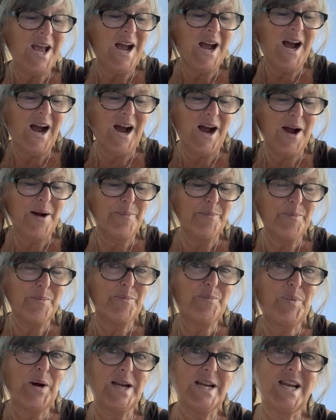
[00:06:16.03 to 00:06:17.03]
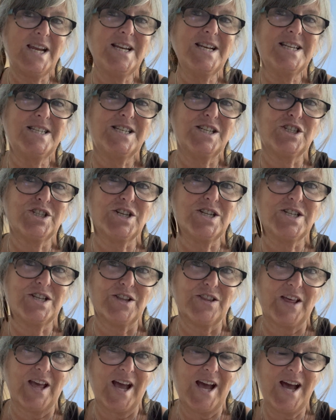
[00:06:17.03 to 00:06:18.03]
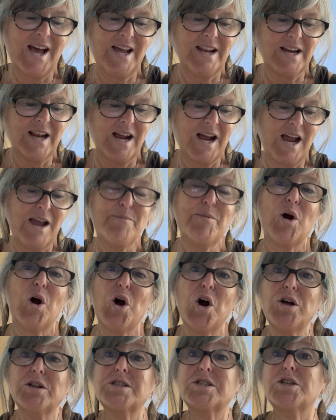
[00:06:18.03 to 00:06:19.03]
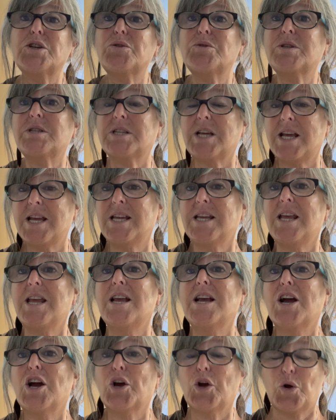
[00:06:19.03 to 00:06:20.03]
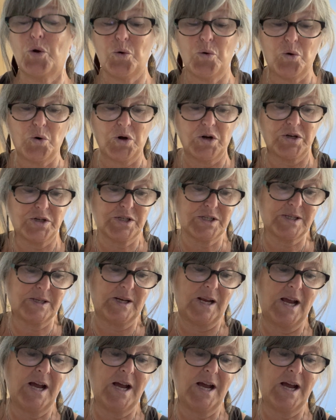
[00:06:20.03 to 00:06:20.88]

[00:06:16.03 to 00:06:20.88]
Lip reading: But in addition to that, I'm also taking a course.